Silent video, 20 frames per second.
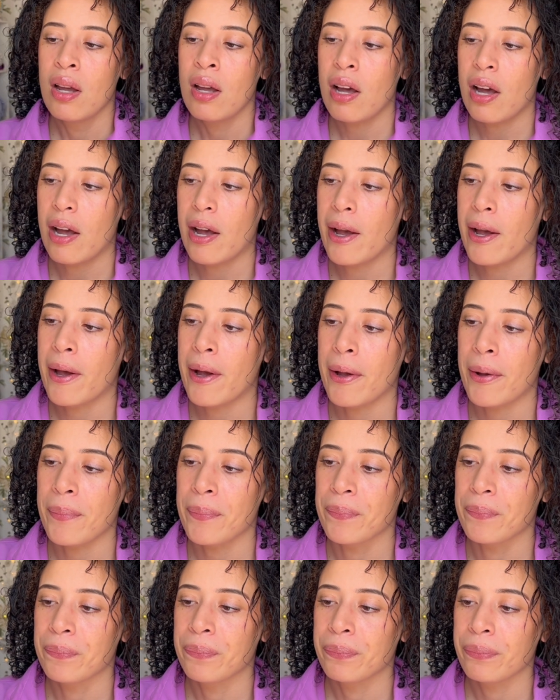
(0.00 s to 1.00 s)

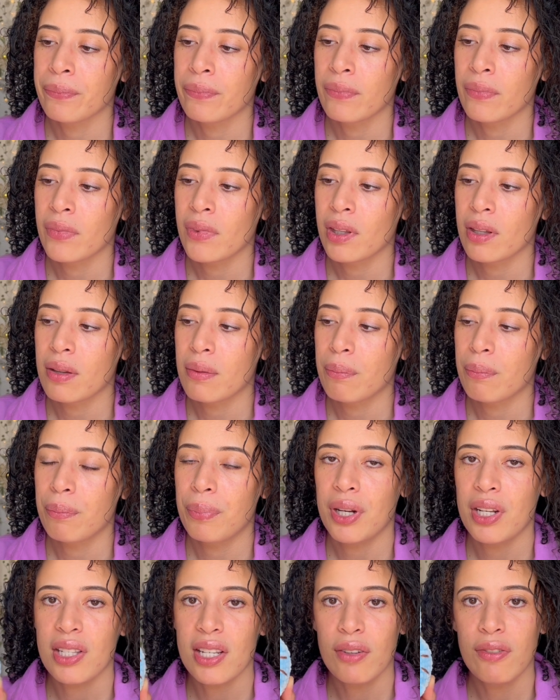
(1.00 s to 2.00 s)
but
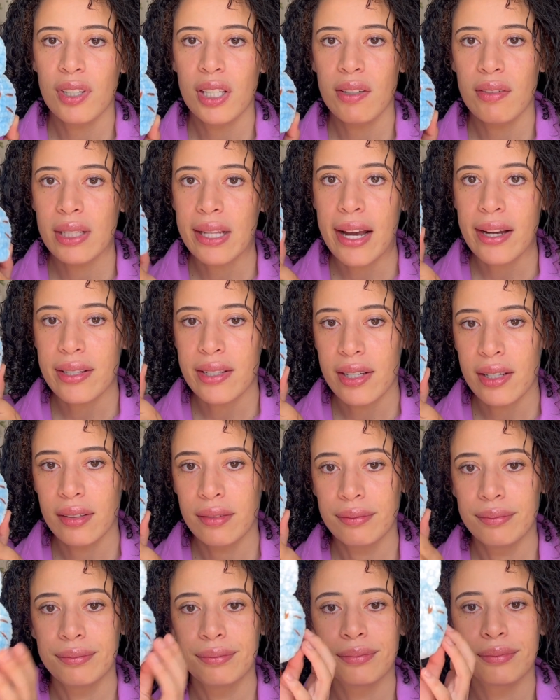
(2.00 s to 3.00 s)
it's like really relaxing,
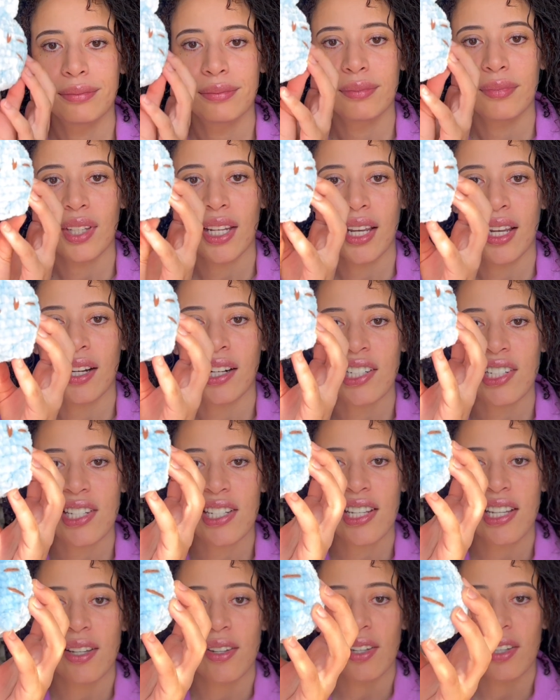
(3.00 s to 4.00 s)
and I just
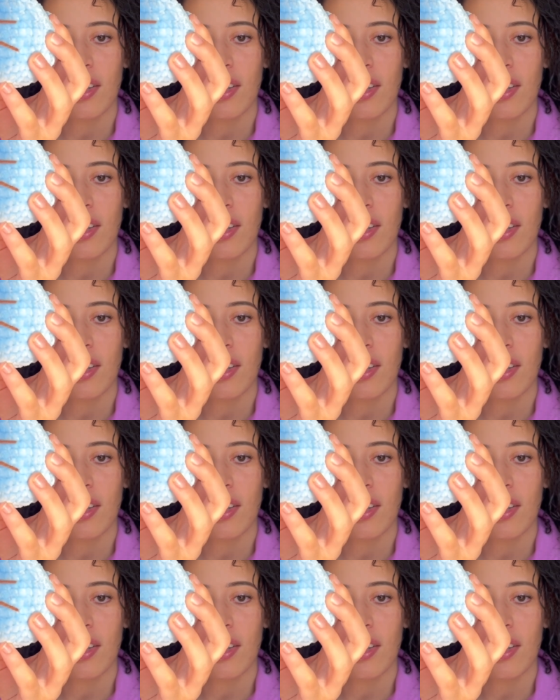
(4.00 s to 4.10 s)
think